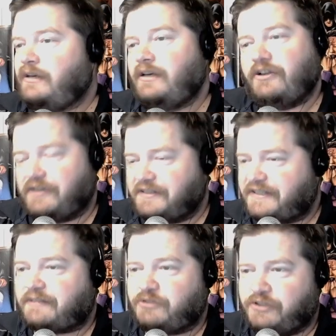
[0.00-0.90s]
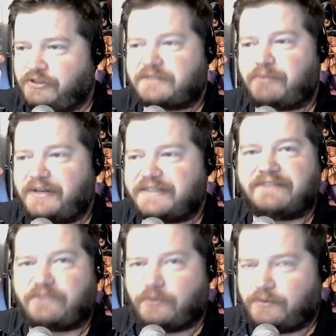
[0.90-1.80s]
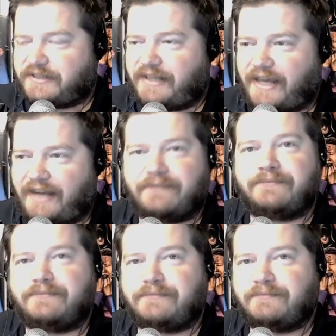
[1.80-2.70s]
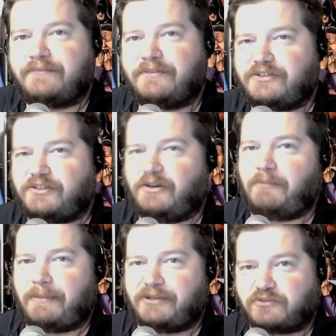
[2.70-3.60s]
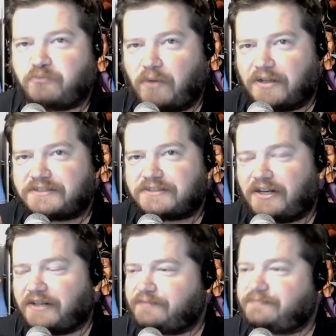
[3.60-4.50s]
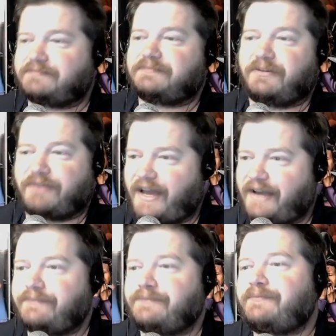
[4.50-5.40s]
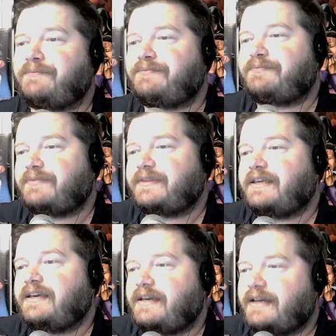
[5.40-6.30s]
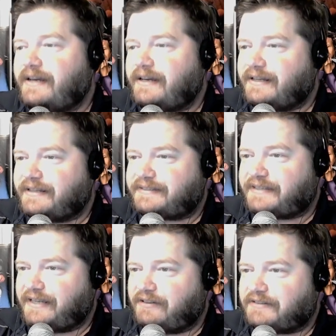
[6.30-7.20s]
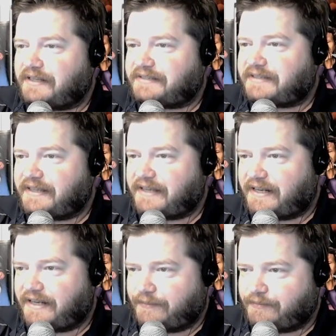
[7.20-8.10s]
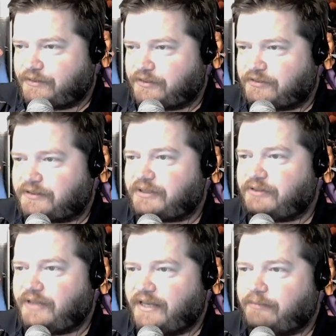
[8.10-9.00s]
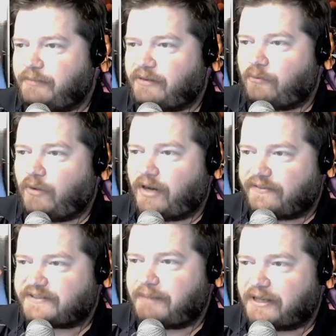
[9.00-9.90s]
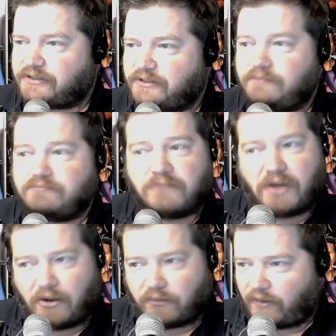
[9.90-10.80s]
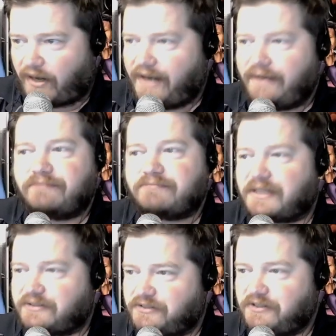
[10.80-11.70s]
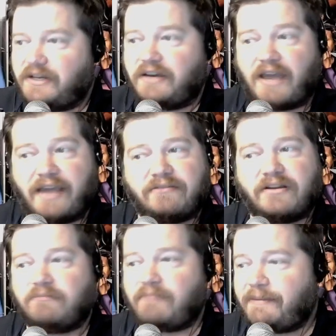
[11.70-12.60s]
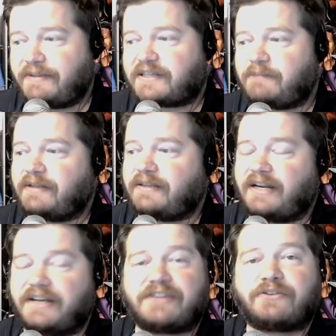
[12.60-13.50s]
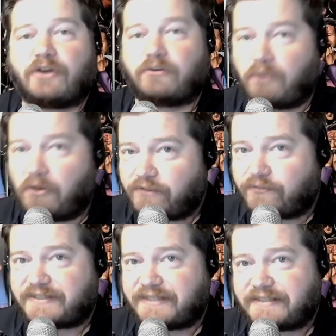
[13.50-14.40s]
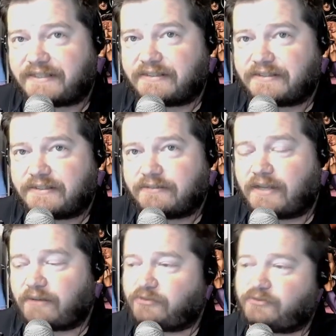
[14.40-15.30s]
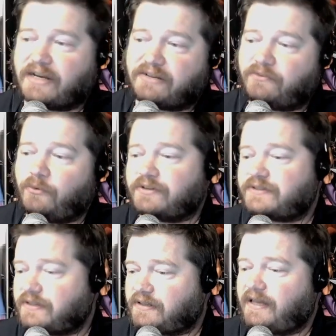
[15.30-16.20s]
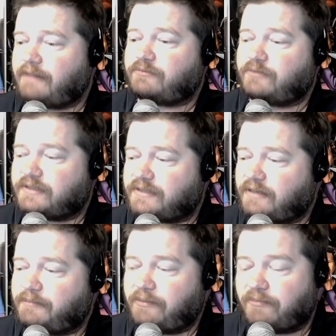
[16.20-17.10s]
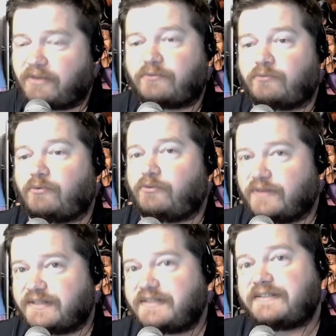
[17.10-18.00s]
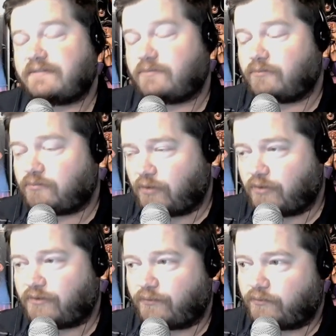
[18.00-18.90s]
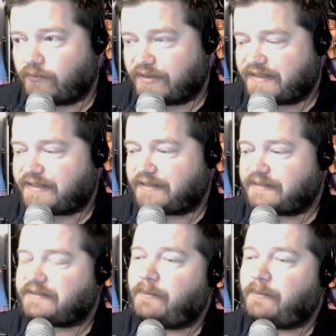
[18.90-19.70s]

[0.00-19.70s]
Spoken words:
you're going to see some Judas Priest influence on that. Maybe just one song, okay? Let's see, he goes on to say that to do something unique, make a one-off special. All right, sounds good. Hey, maybe it's going to be another Road of Resistance. Like when Dragon Force collabed with BABYMETAL for Road of Resistance.